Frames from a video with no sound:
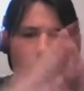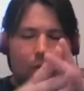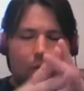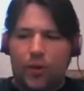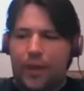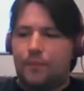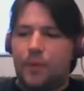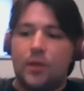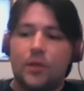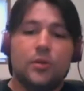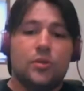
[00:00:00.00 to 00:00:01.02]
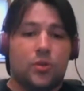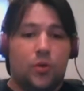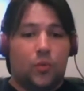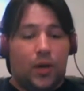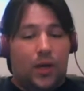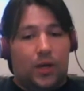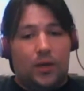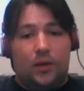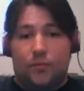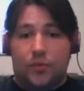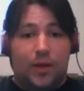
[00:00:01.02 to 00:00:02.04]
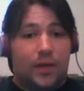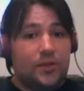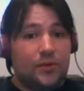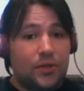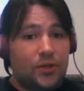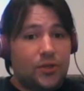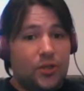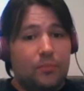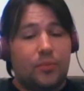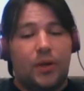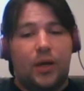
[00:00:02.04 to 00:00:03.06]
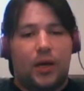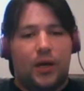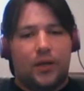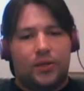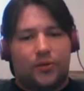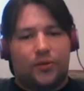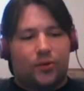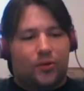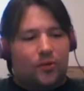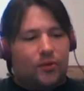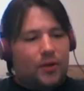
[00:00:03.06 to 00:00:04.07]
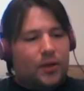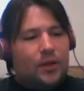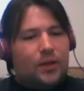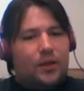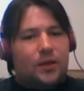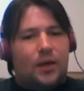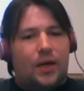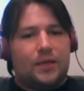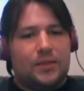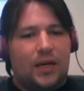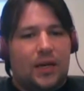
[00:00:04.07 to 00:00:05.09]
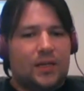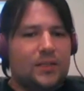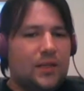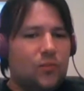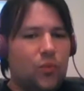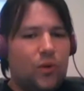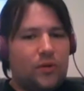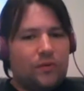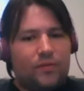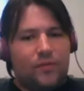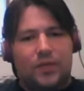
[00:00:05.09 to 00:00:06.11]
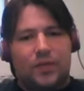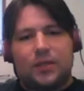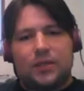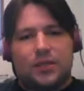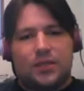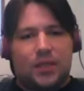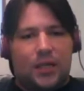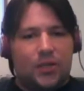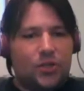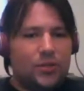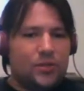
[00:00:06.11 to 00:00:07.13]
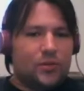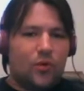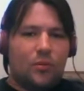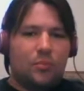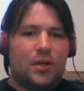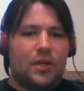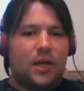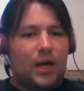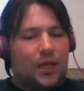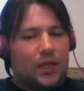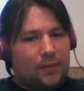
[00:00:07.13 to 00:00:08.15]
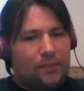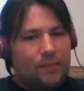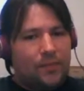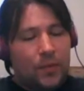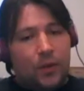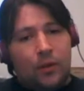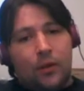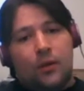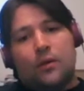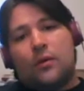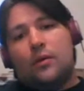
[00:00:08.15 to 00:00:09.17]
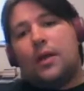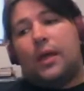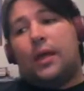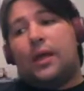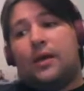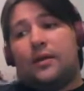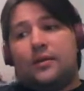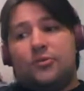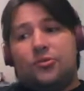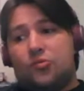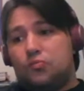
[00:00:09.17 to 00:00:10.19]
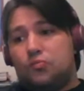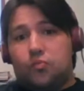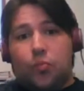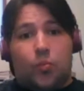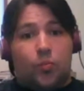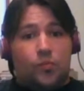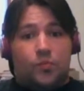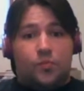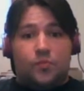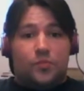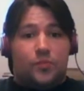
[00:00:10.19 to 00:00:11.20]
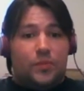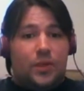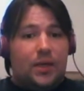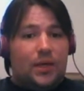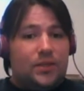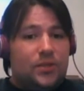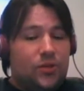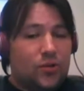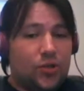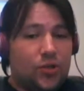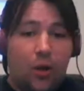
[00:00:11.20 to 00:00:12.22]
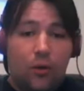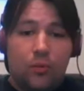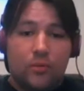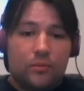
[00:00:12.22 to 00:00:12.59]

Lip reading: Okay, so you guys are in your ship. You're docked at one of the stations orbiting Halia, and it's your show.